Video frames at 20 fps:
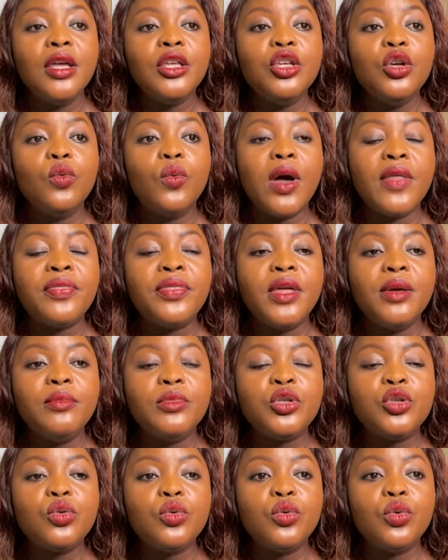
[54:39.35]
You want
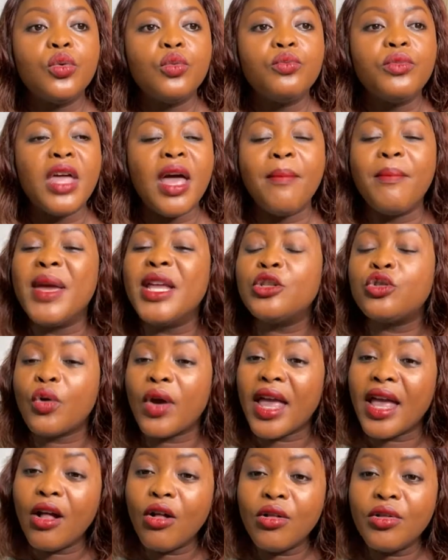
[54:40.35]
them to, their mental
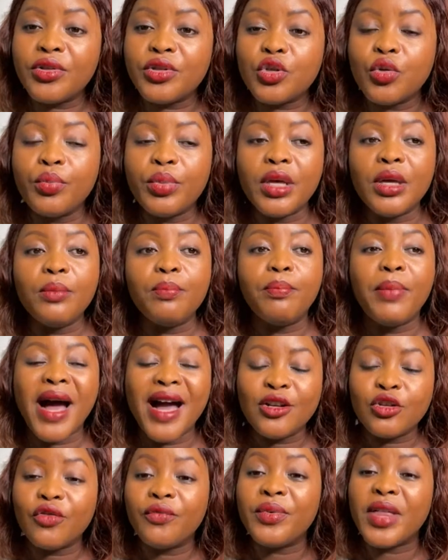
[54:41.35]
health to be
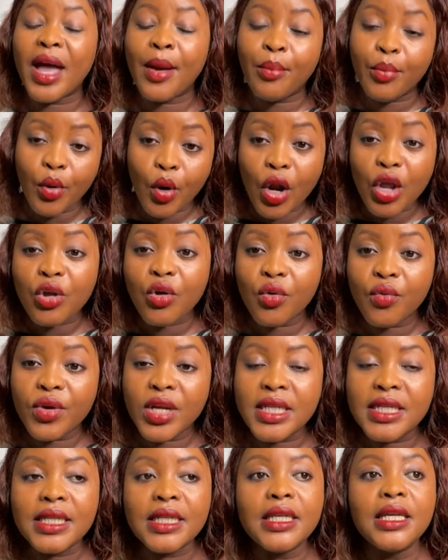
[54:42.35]
part of their
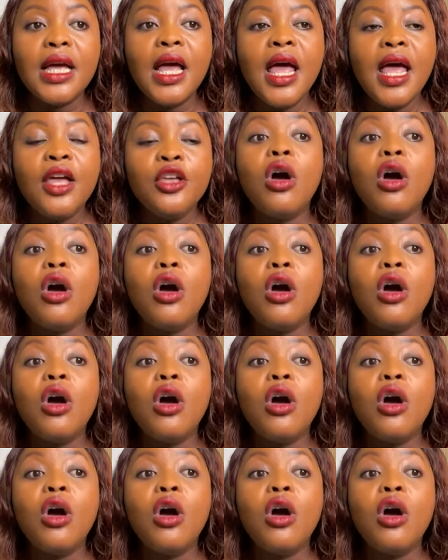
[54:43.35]
priority.